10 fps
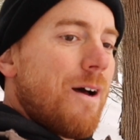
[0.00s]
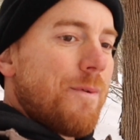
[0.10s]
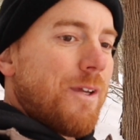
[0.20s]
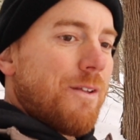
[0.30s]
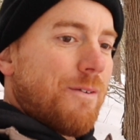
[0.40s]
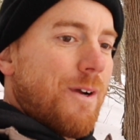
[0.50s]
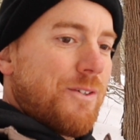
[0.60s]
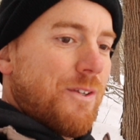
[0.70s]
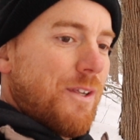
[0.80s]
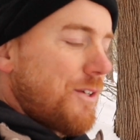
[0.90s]
I'm gonna get the
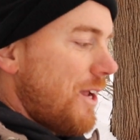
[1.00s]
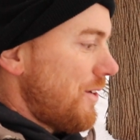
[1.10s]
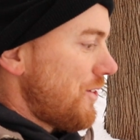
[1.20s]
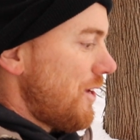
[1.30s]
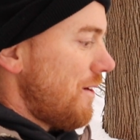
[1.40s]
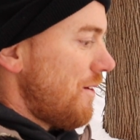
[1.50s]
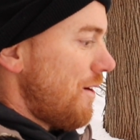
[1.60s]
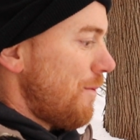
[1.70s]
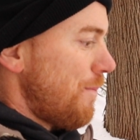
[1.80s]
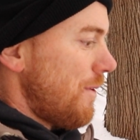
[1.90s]
rest of this guy skinned
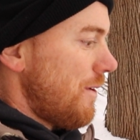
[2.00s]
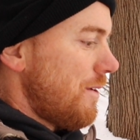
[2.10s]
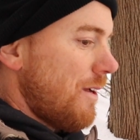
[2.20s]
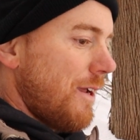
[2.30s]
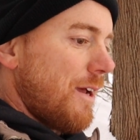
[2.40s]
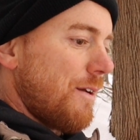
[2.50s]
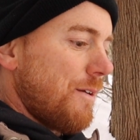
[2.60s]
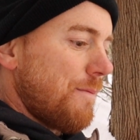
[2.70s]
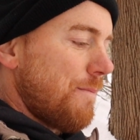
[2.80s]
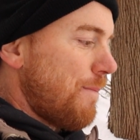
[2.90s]
up, and I got
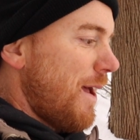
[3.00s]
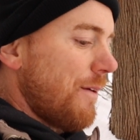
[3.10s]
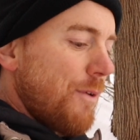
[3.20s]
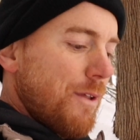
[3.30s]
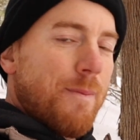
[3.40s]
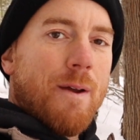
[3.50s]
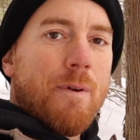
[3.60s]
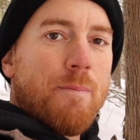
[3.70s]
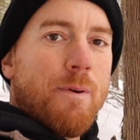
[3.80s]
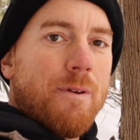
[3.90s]
a bag with me. I'm
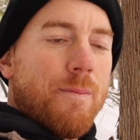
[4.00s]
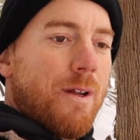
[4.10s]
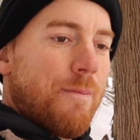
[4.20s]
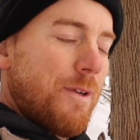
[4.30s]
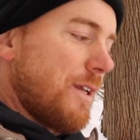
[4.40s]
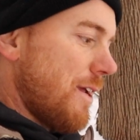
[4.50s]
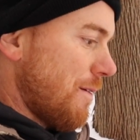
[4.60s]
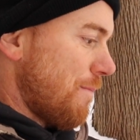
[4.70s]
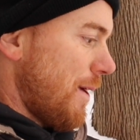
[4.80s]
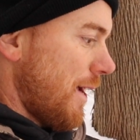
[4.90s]
gonna put him in, I'm gonna
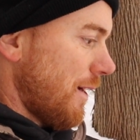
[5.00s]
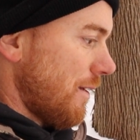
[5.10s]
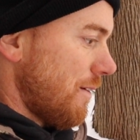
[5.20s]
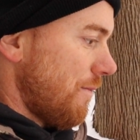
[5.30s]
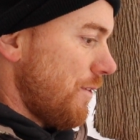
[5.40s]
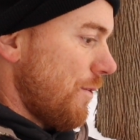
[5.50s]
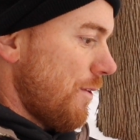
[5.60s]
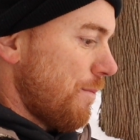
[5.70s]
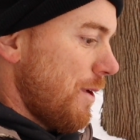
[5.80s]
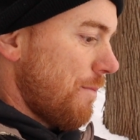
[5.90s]
take him back, and a few
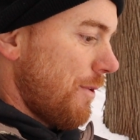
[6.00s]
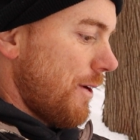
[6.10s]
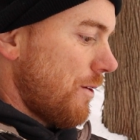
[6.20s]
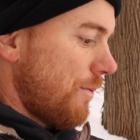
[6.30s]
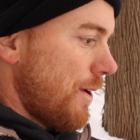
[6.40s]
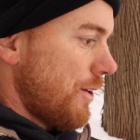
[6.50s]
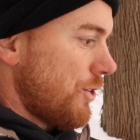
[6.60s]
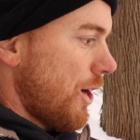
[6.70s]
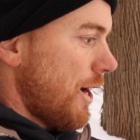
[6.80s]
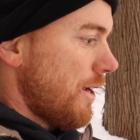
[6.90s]
other people I know want to
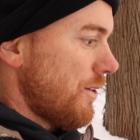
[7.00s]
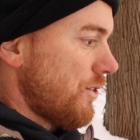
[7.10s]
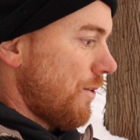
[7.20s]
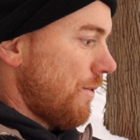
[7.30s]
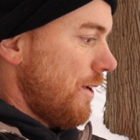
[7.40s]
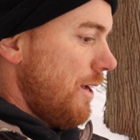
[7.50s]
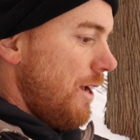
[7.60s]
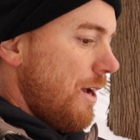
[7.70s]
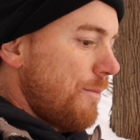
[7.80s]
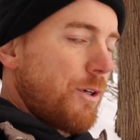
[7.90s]
try it, so
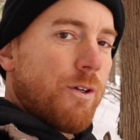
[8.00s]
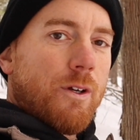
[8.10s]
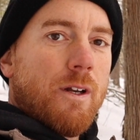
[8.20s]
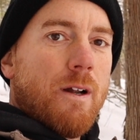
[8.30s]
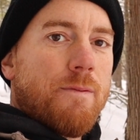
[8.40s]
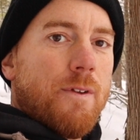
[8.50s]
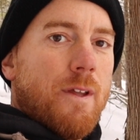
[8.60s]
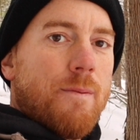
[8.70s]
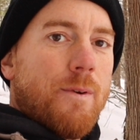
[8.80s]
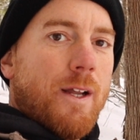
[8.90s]
I'm gonna cook it up for
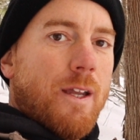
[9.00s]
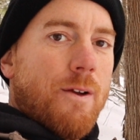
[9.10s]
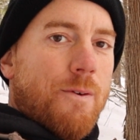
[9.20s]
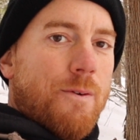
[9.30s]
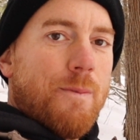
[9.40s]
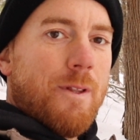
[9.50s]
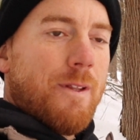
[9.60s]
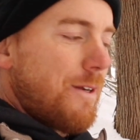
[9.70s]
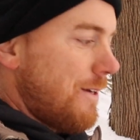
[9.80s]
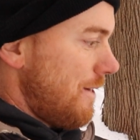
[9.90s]
them when I get home. And
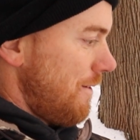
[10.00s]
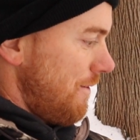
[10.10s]
then